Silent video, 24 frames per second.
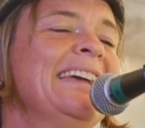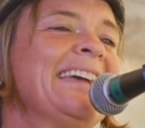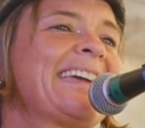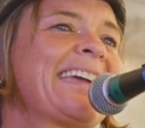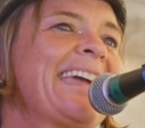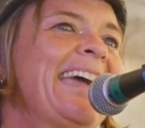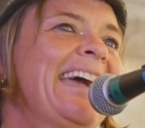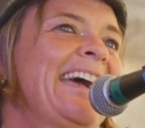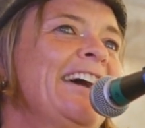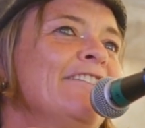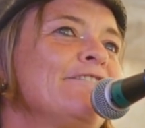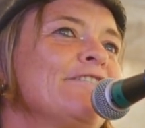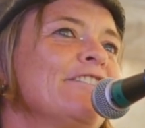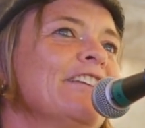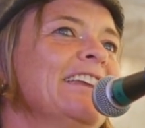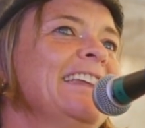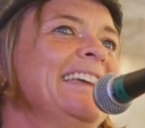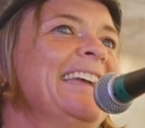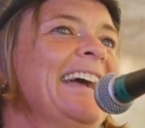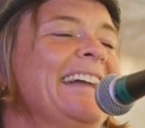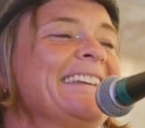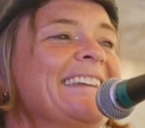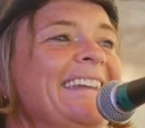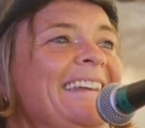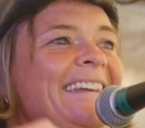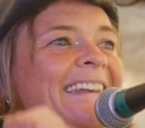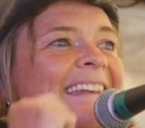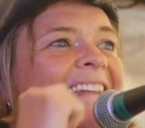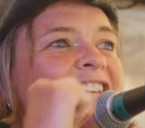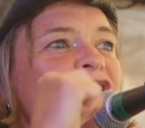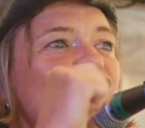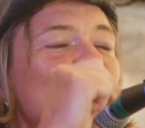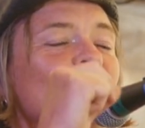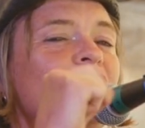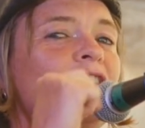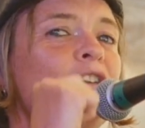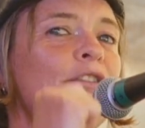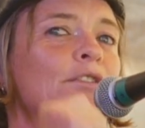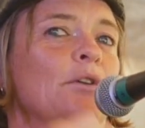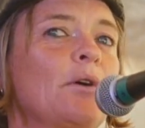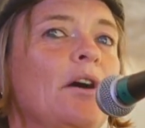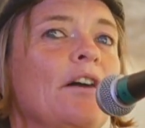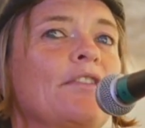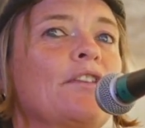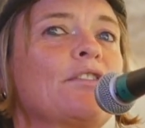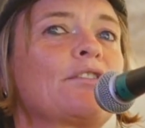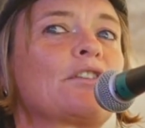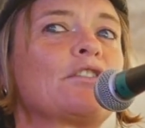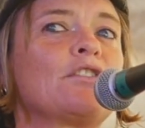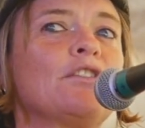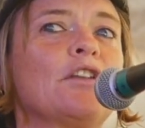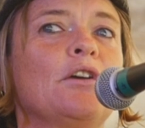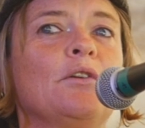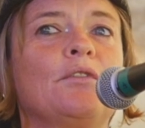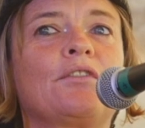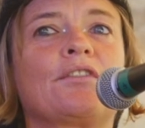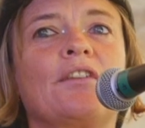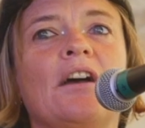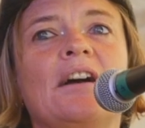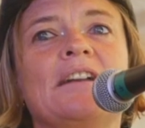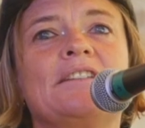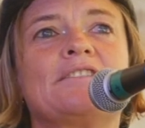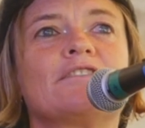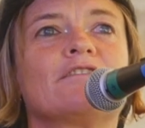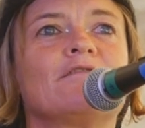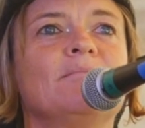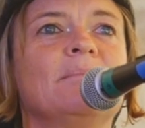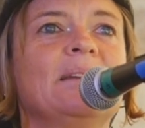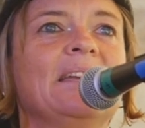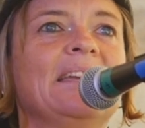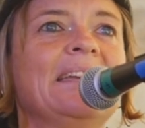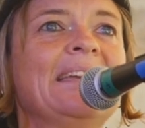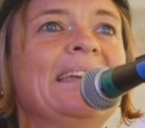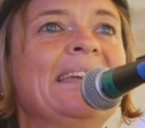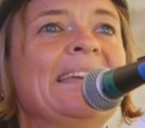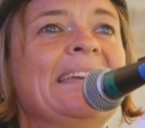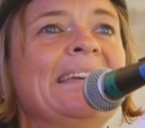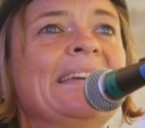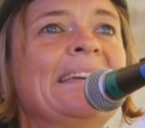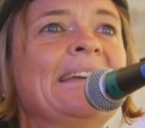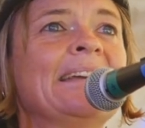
carefully and initially so others could know sight of me,